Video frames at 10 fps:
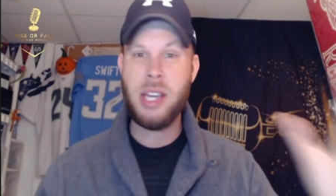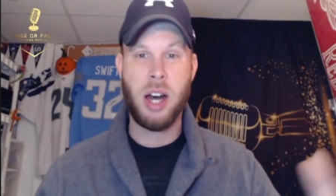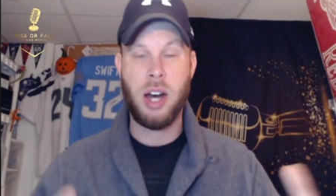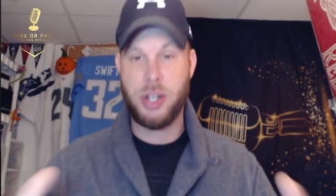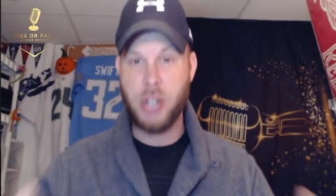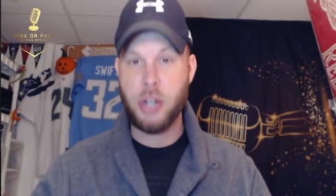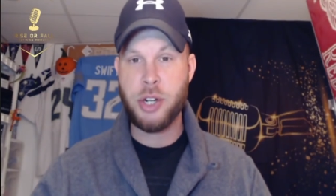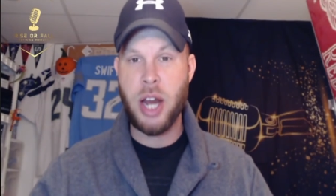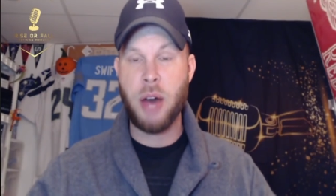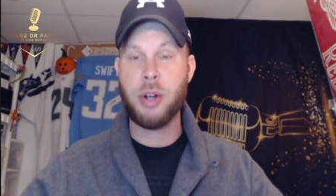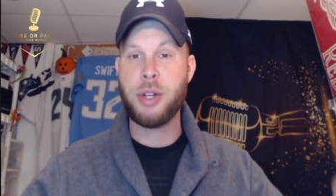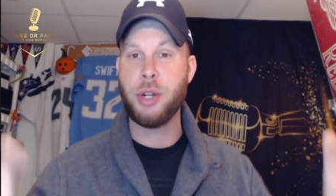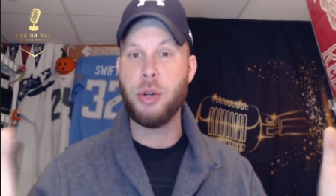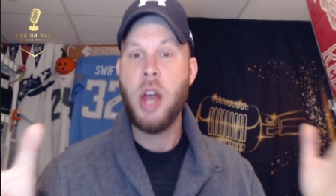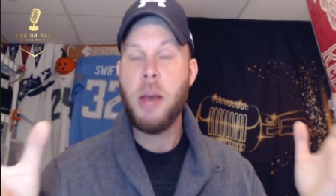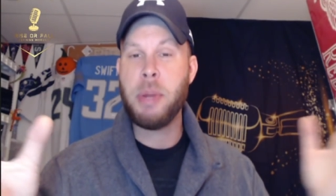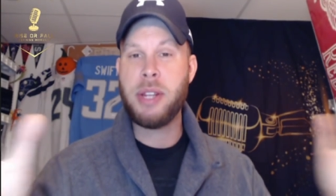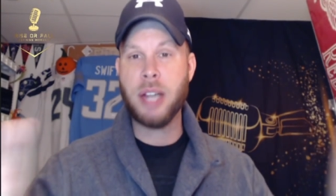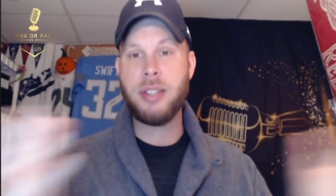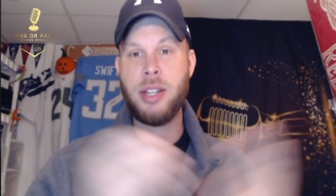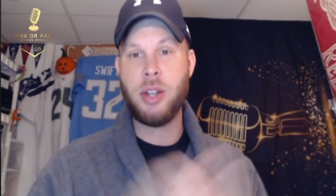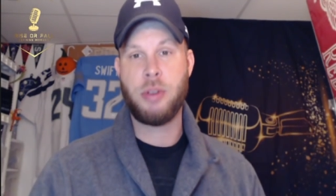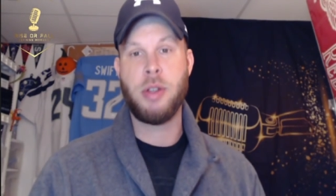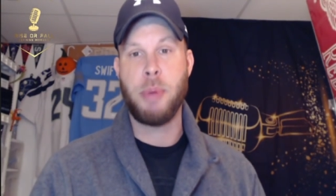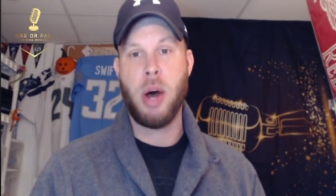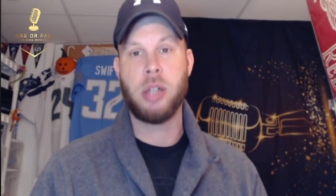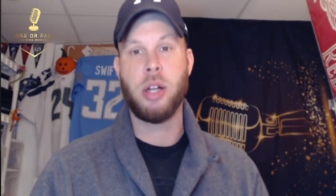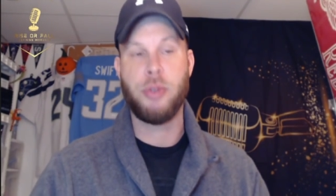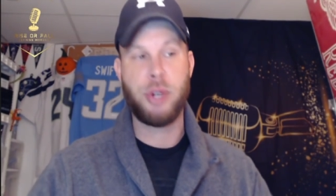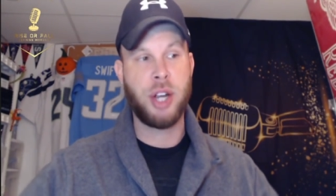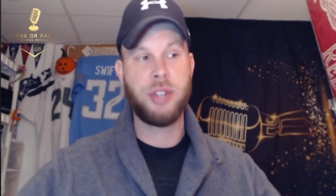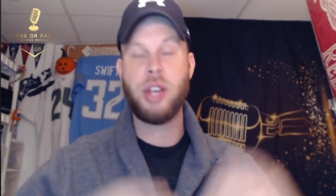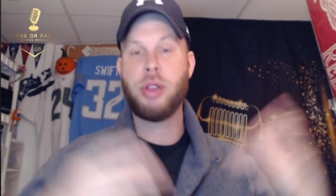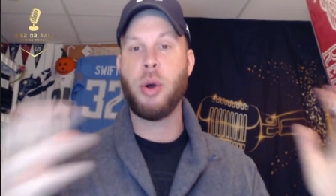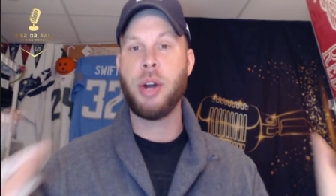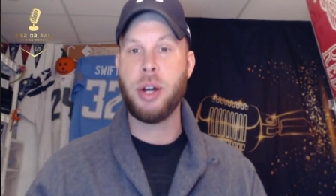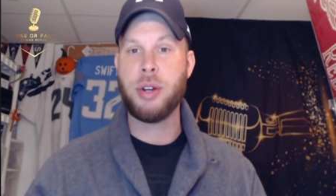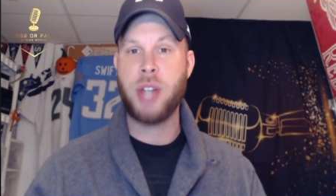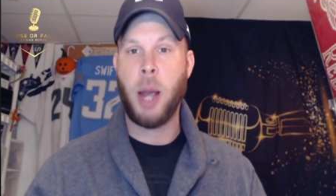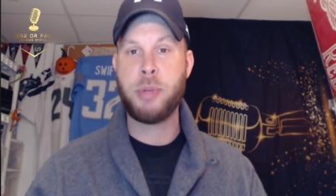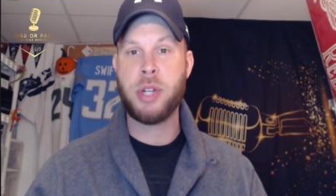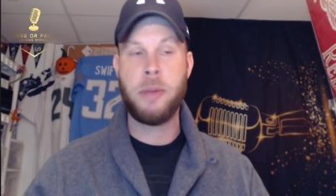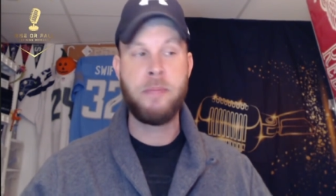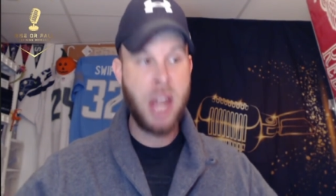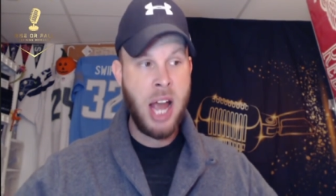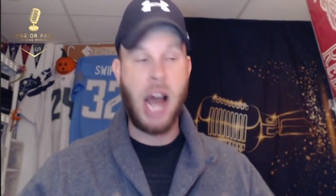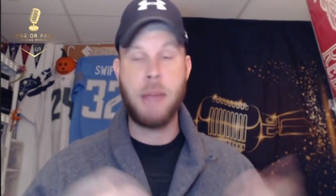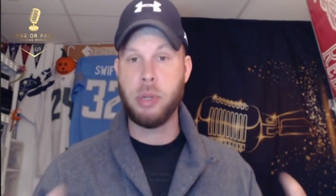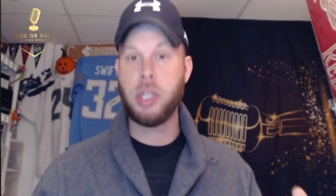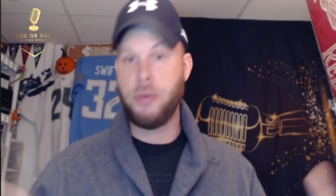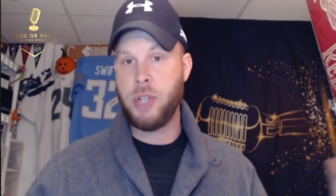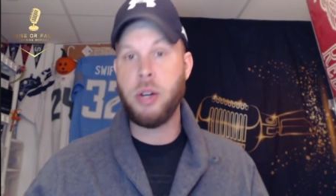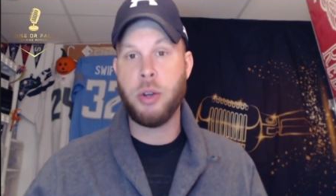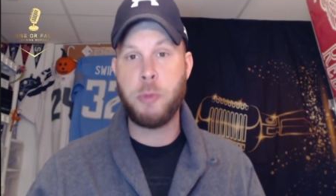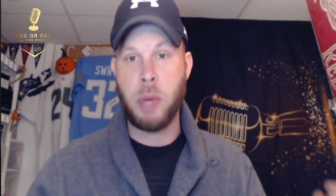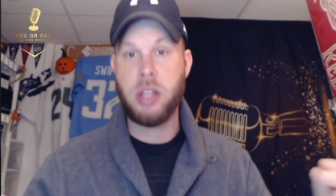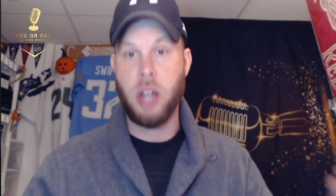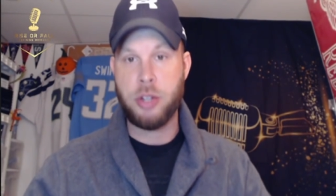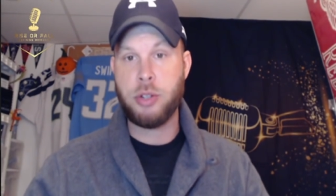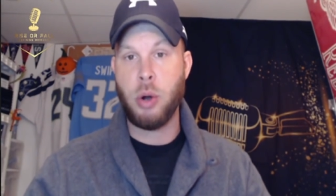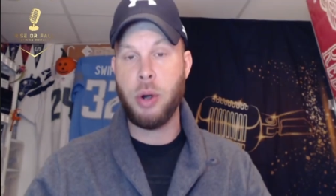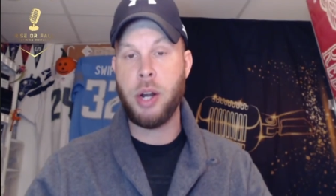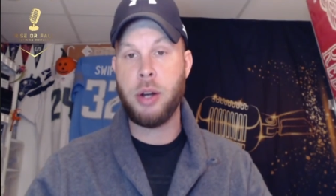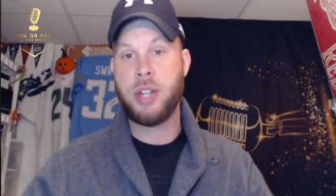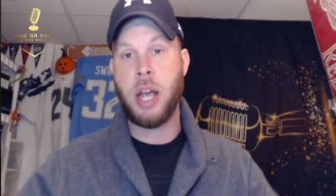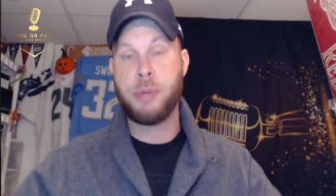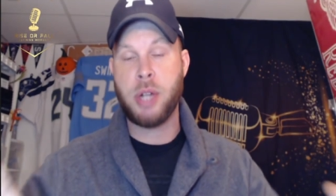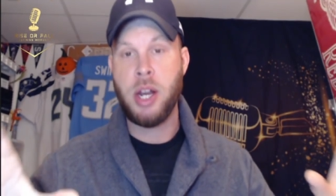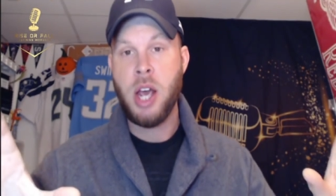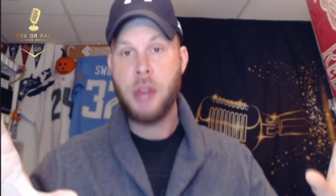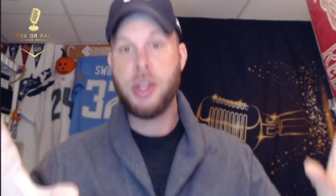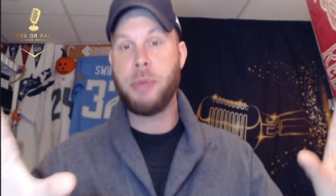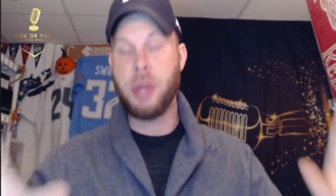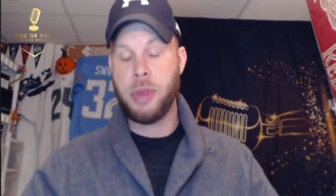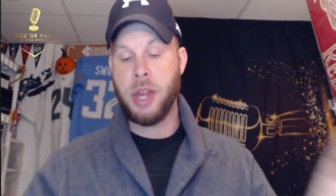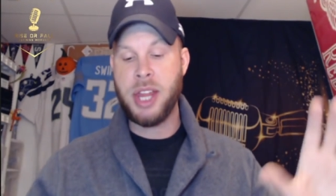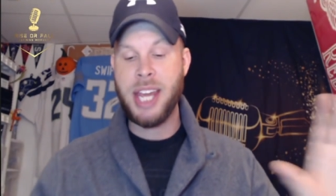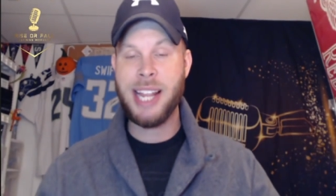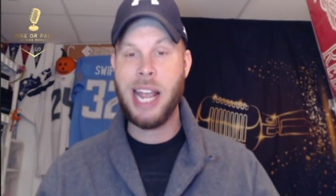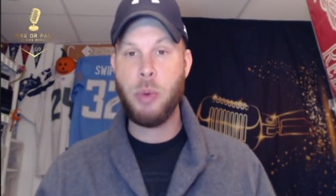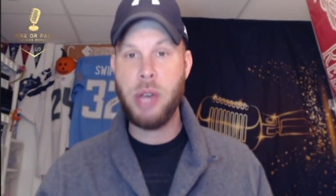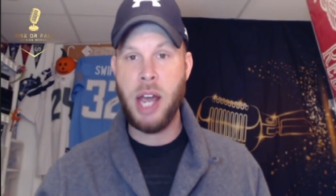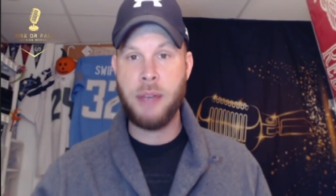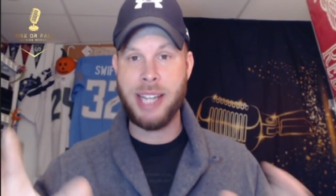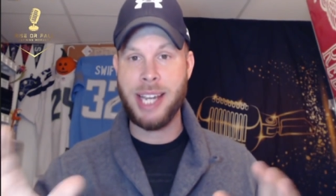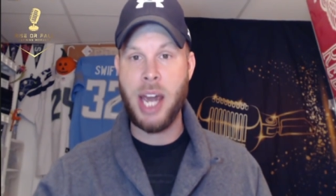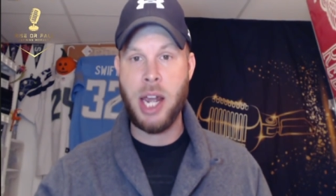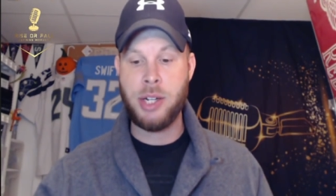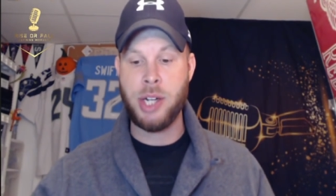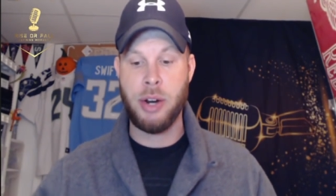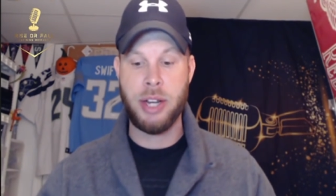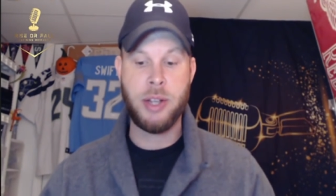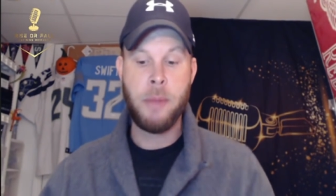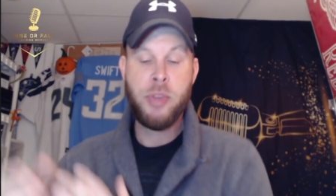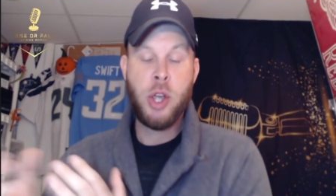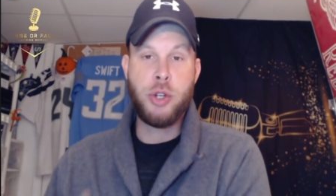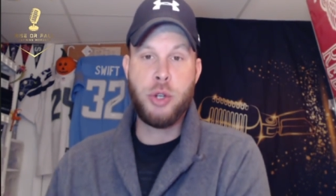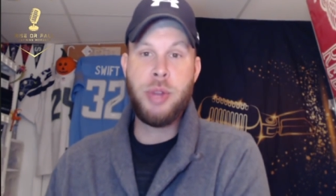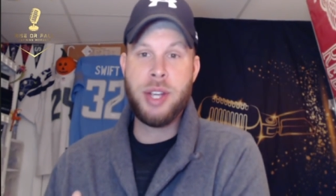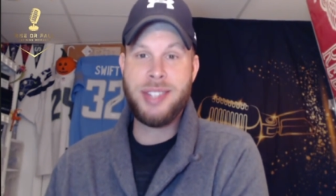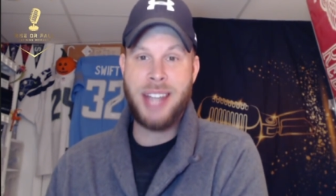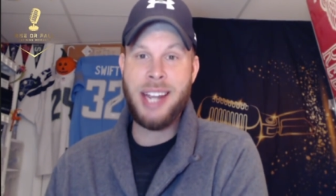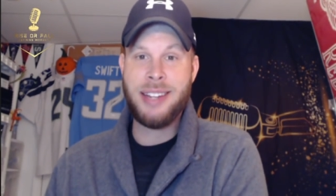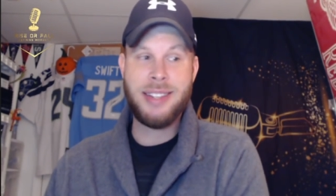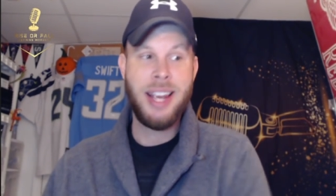a, a touchdown or two, but does he turn the ball over? Does he throw an interception? I believe Geno Smith does throw an interception. The, the the thing that we have to gauge here is, do the Saints